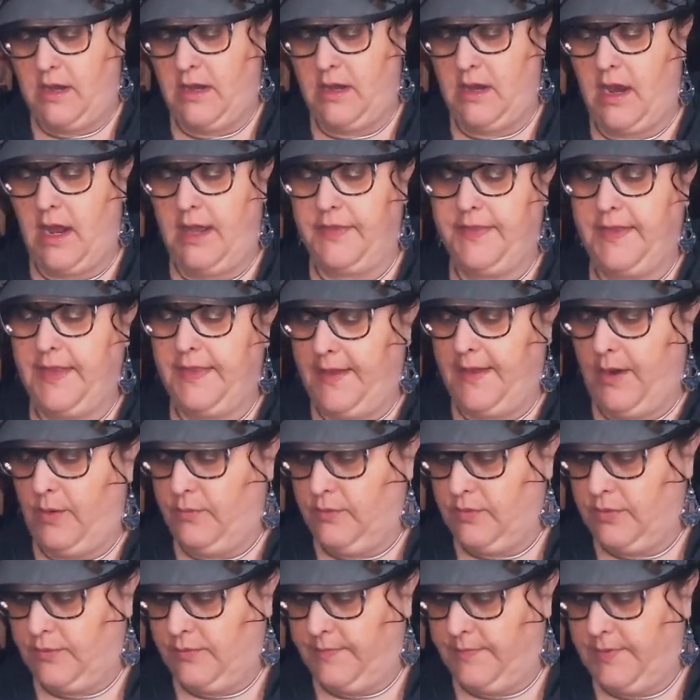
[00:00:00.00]
I think that
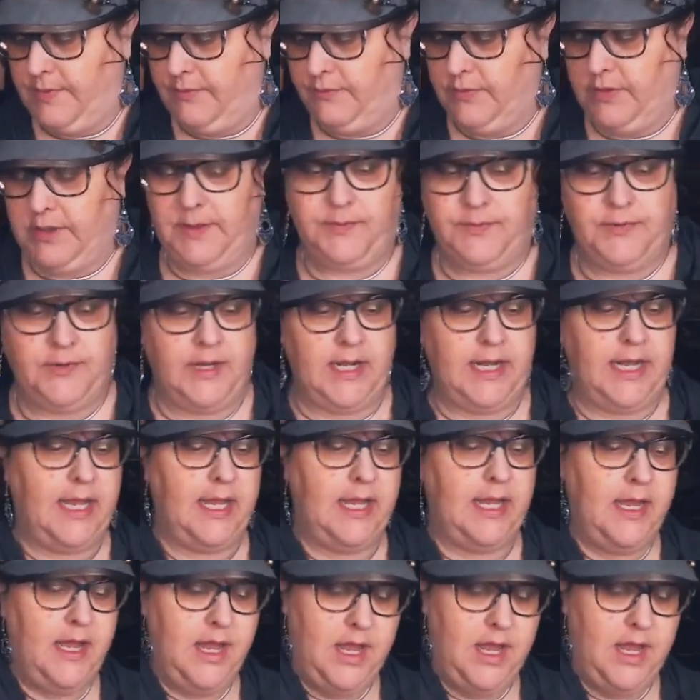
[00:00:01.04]
world would be really pretty